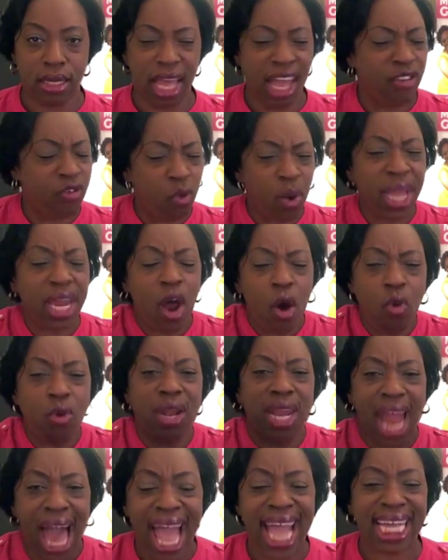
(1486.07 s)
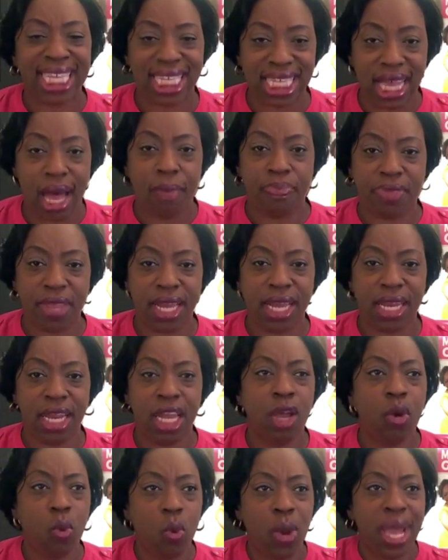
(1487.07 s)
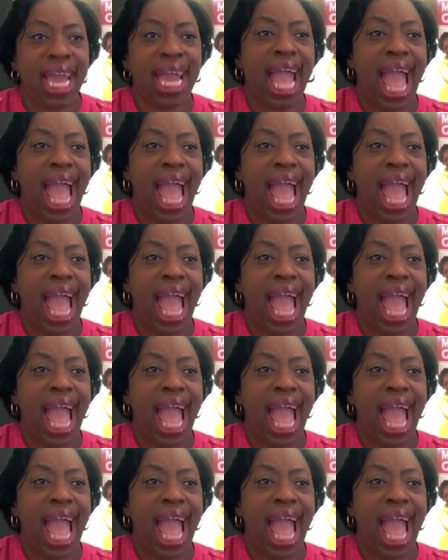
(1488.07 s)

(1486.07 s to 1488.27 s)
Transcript: If we don't like something, we